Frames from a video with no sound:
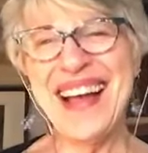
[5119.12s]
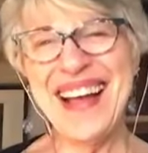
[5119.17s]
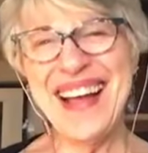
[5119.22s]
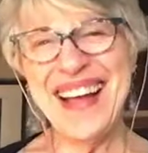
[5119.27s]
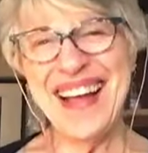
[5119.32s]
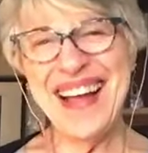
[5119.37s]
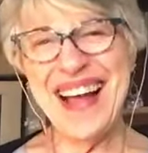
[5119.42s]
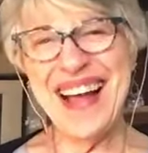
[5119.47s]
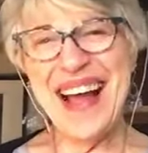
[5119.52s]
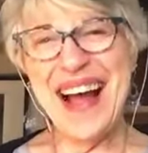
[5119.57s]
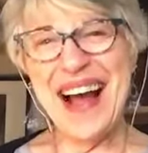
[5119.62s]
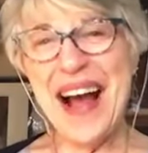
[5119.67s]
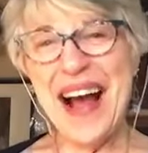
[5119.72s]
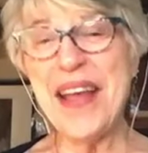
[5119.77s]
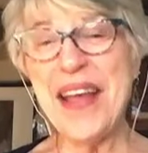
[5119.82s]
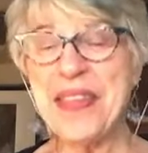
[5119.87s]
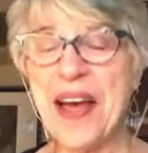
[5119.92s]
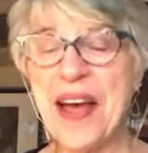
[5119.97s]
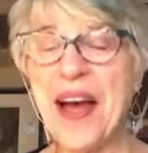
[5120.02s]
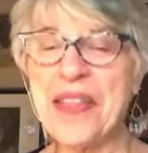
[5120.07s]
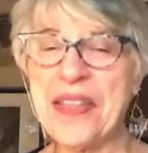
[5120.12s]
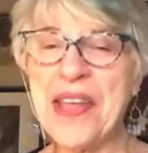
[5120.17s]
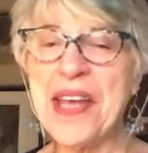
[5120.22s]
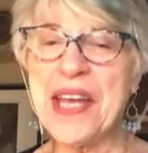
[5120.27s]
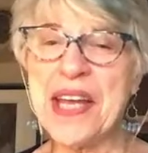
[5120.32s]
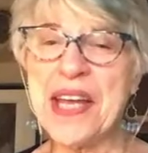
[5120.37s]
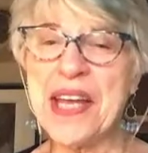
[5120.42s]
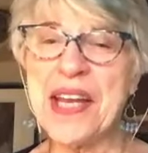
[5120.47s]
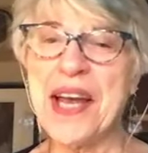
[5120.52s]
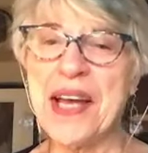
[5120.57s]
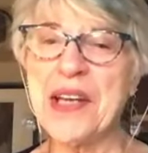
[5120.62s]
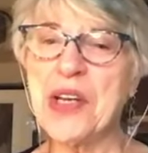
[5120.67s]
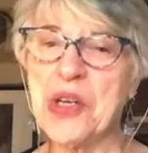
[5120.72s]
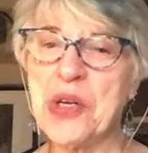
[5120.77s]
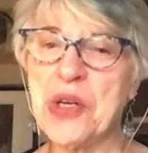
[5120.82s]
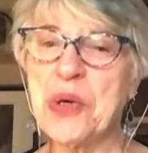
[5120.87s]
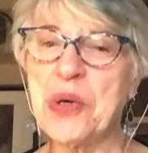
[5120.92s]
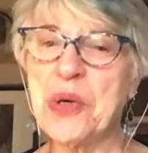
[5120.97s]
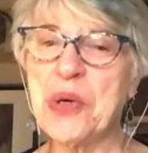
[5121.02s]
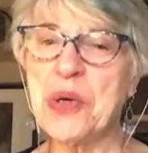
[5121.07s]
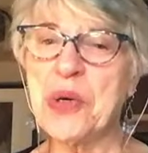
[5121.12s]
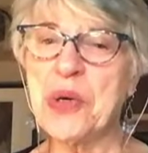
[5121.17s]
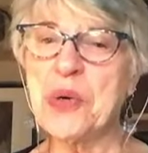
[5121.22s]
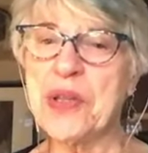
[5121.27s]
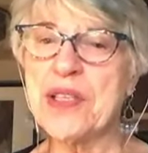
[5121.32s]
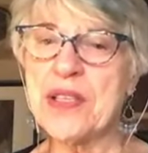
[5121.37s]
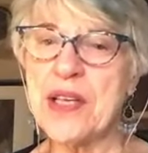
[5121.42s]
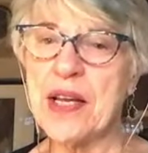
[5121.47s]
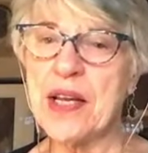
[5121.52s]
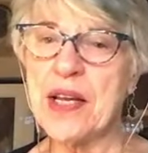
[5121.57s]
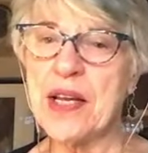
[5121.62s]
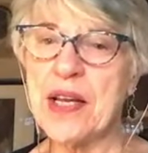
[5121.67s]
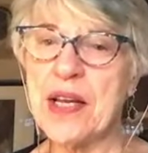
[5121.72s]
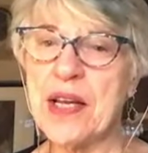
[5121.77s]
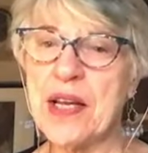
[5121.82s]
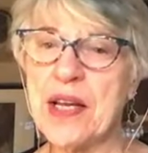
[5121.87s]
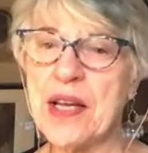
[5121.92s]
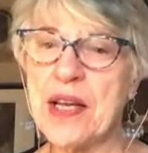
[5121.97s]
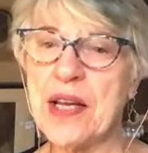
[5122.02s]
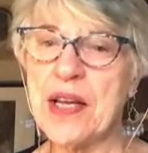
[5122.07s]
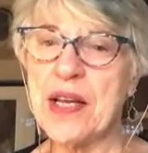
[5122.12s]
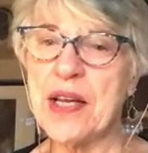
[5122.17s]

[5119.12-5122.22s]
Yeah, I think it had to do with his age.